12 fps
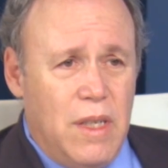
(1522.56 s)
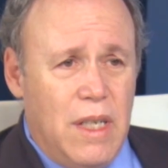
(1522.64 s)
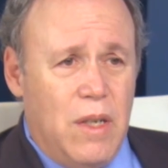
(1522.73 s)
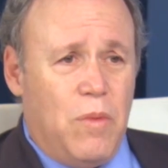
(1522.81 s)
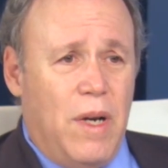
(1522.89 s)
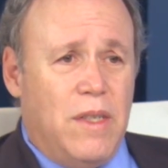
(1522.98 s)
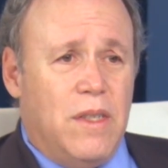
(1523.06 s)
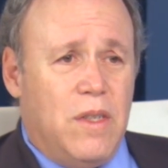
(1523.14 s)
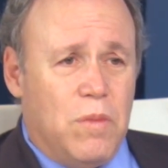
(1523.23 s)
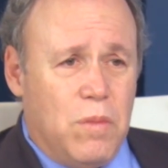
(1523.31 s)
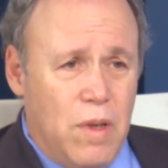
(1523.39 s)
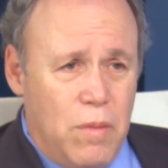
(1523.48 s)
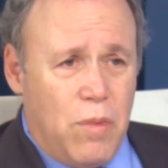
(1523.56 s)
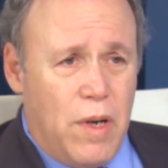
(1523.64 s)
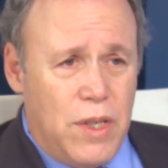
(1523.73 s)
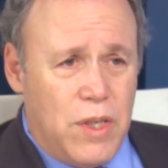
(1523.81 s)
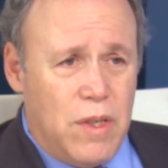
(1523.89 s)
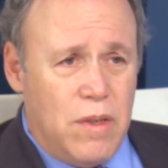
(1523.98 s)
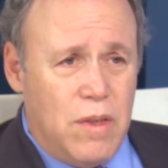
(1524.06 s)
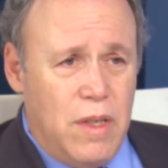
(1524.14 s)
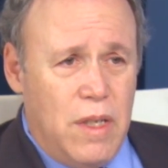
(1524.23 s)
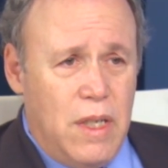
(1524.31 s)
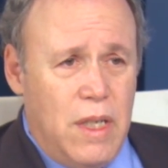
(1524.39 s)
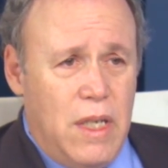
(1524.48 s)
It raises your blood pressure.
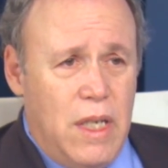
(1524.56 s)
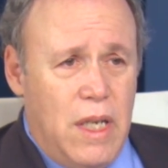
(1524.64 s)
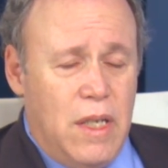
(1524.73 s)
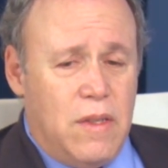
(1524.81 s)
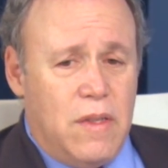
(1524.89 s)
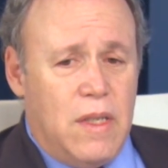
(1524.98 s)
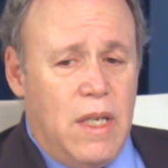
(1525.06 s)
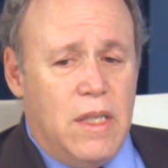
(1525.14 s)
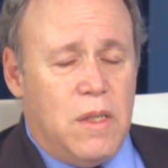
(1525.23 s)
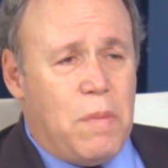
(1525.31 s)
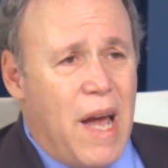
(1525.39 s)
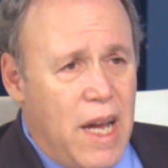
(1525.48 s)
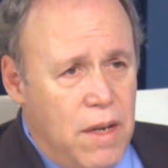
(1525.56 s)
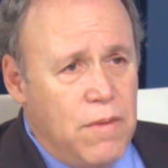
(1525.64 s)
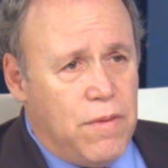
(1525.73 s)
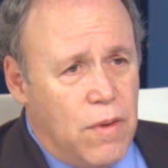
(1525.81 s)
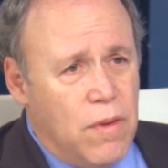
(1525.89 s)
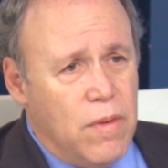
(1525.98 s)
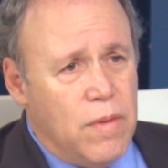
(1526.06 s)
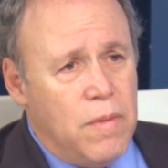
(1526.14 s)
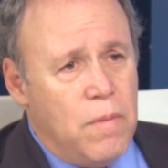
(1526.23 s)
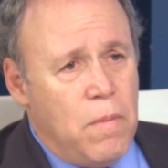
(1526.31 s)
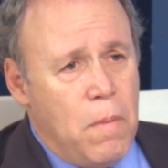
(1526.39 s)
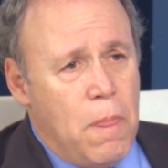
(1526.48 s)
It's painful.
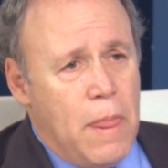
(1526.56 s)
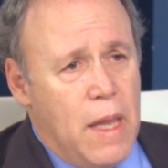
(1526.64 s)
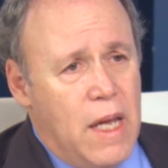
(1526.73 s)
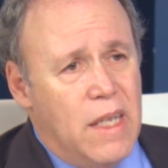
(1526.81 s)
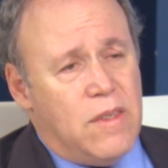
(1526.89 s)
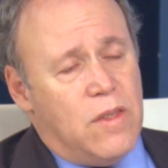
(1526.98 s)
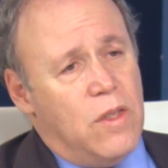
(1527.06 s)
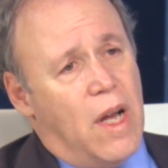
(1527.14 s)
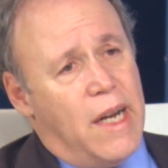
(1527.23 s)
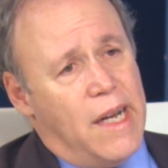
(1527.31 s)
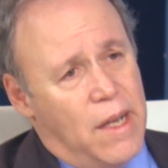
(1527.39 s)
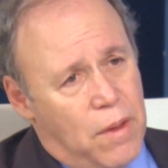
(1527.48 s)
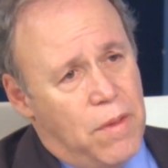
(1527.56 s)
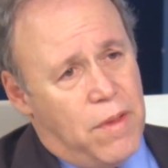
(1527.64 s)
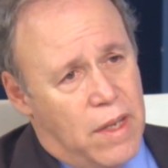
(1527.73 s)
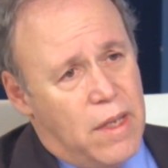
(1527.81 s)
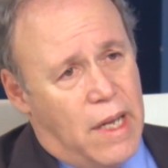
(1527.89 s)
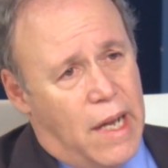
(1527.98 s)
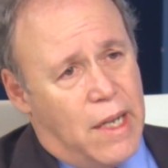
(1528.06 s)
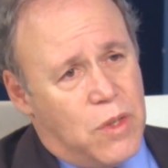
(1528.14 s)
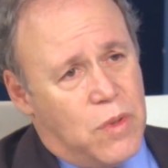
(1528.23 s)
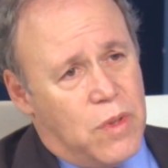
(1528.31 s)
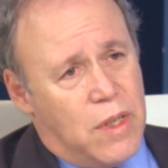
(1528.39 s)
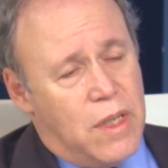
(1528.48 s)
It's not healthy,
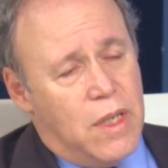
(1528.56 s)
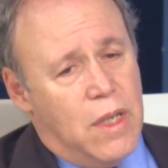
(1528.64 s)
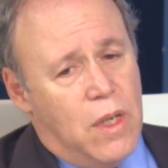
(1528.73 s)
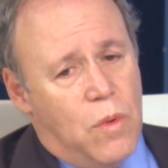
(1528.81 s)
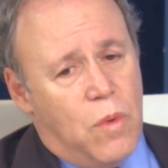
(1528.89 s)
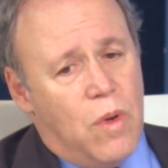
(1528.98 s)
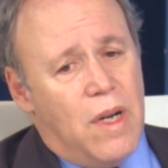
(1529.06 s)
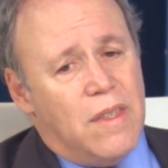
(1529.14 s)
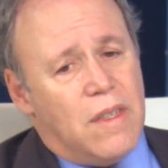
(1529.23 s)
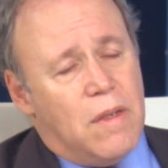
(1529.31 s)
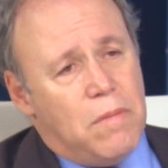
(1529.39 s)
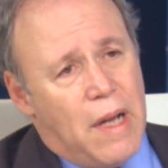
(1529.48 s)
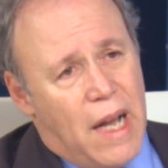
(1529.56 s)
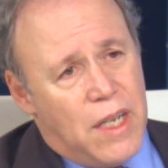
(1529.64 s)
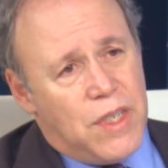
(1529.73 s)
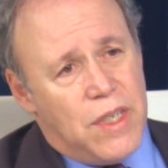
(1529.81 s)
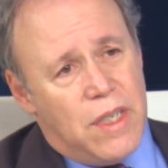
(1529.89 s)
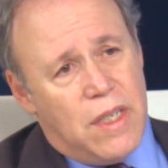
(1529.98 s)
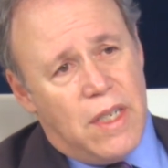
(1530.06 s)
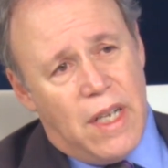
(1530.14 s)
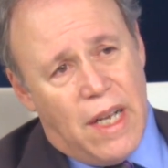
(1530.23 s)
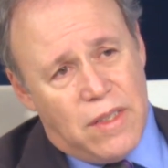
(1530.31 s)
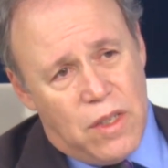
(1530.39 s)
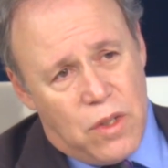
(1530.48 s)
actually. Whereas compassion
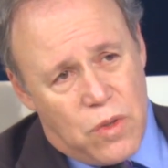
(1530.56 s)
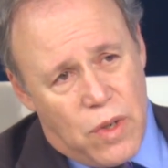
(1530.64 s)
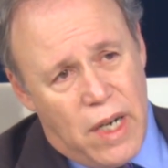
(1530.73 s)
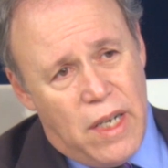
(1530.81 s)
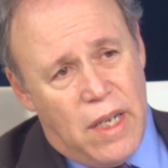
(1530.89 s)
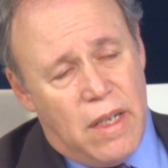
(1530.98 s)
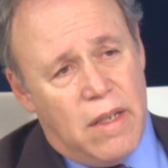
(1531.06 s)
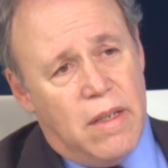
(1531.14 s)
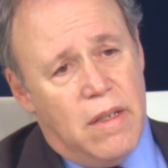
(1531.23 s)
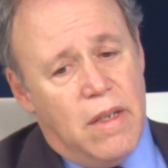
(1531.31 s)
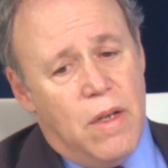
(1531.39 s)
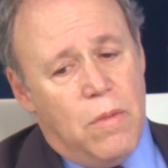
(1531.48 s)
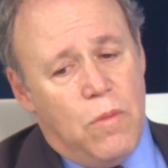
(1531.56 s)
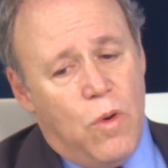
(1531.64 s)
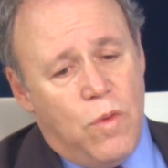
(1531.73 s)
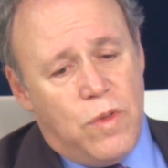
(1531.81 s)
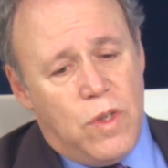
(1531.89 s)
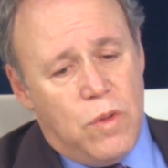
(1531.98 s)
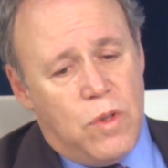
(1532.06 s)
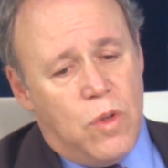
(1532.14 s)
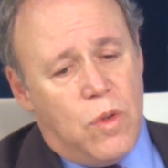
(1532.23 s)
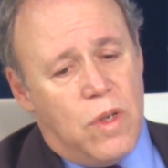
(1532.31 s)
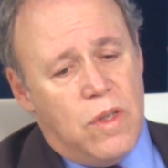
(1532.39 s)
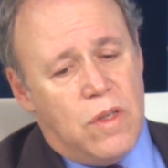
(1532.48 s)
as a training moves you
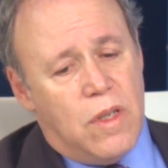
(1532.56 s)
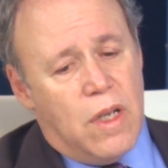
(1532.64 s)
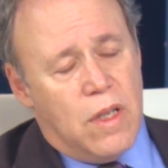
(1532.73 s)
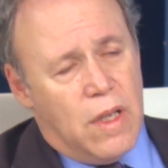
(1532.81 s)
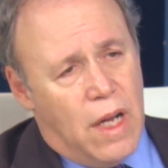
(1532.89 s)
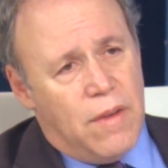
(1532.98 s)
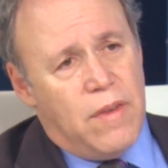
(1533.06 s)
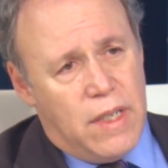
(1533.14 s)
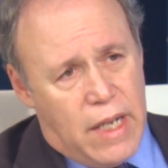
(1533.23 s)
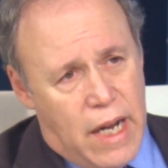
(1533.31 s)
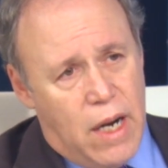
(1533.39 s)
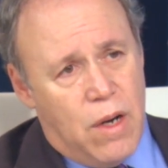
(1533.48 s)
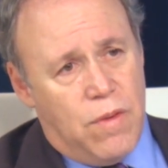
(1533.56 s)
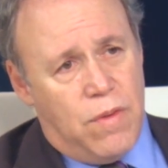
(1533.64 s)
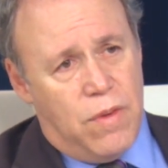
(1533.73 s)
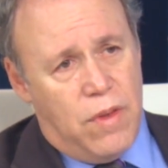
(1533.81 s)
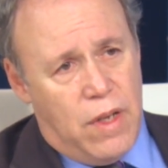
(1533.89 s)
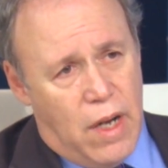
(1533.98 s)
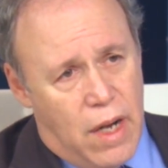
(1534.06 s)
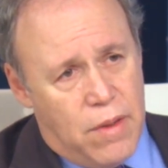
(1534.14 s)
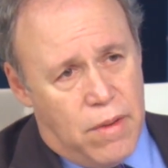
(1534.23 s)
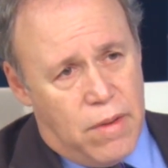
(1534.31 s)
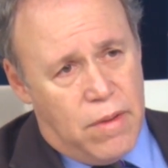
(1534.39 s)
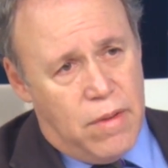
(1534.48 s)
towards love and care for the
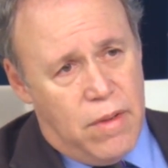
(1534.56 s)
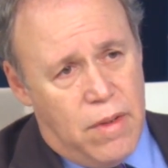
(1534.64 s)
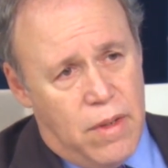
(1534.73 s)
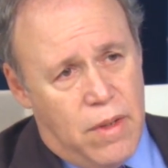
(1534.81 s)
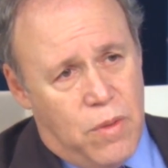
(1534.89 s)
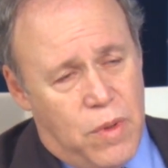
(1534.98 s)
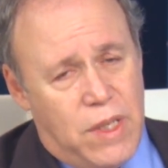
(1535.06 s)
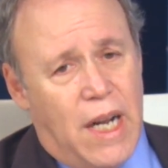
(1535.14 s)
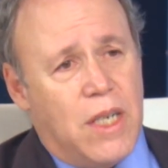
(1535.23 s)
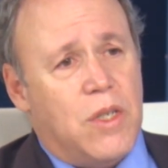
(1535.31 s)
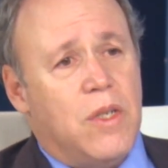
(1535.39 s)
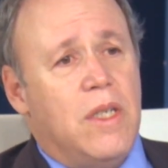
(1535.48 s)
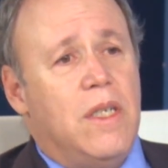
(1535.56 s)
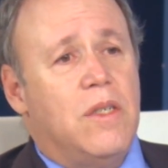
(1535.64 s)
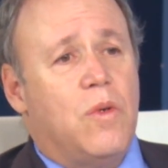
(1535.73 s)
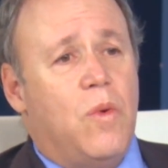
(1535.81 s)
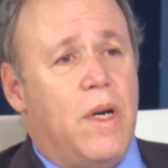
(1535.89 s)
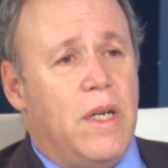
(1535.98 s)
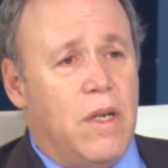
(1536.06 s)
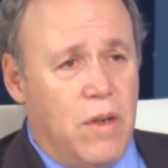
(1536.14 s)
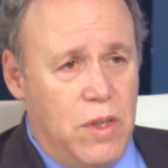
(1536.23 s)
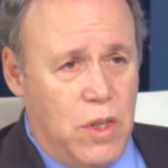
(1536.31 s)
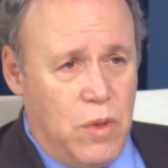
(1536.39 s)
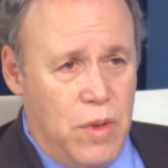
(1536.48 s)
other, which actually is quite
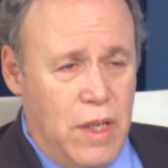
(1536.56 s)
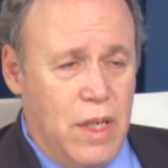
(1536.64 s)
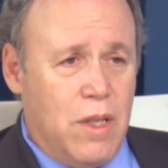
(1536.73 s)
nurturing.